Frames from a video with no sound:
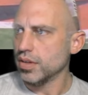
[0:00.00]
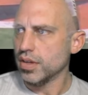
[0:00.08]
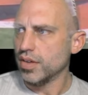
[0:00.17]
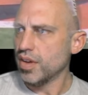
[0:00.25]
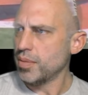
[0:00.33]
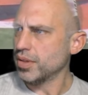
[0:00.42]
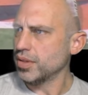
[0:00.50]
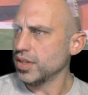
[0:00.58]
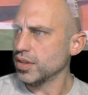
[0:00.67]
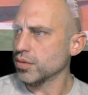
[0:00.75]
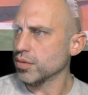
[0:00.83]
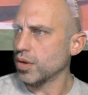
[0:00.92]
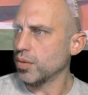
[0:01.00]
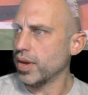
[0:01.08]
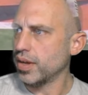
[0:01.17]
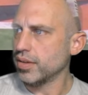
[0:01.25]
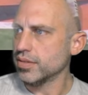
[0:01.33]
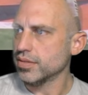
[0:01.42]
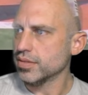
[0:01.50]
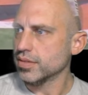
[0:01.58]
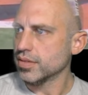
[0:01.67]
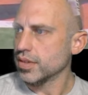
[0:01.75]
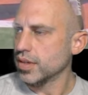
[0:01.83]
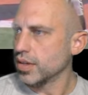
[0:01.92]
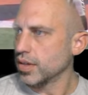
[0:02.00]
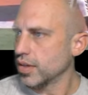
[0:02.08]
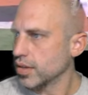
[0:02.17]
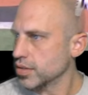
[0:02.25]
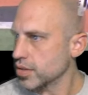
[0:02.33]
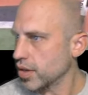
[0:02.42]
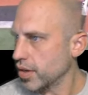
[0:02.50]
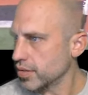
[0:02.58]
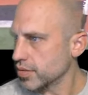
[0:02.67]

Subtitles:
I've been looking the wrong way. Sorry.